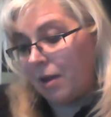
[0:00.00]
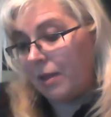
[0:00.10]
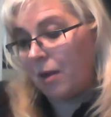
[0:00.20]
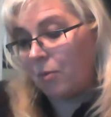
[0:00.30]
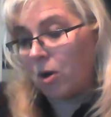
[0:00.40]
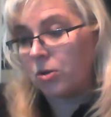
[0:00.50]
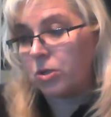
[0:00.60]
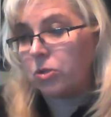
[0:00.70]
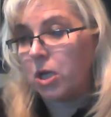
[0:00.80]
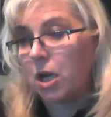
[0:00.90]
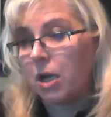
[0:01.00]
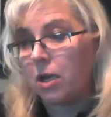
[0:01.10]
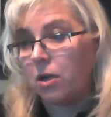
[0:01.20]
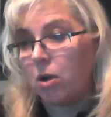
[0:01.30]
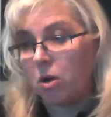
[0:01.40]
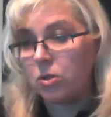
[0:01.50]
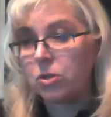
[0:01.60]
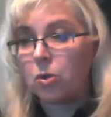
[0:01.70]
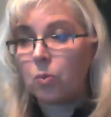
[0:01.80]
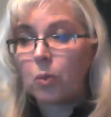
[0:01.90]
that would also tie in
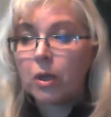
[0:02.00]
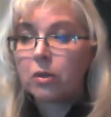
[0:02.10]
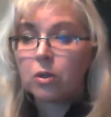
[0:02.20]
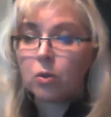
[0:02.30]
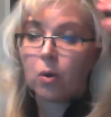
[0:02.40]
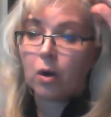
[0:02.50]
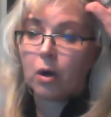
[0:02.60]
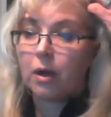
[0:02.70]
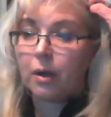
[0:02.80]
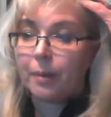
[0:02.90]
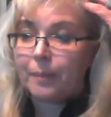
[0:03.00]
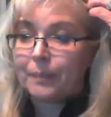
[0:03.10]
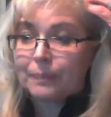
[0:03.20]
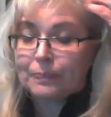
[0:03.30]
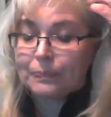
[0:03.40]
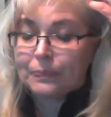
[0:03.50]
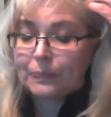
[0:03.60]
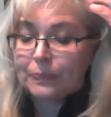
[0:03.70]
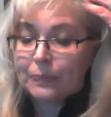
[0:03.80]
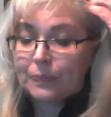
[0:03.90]
also with your
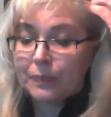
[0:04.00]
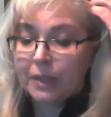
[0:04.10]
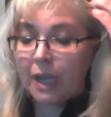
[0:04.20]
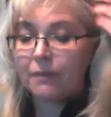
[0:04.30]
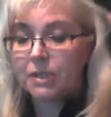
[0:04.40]
having to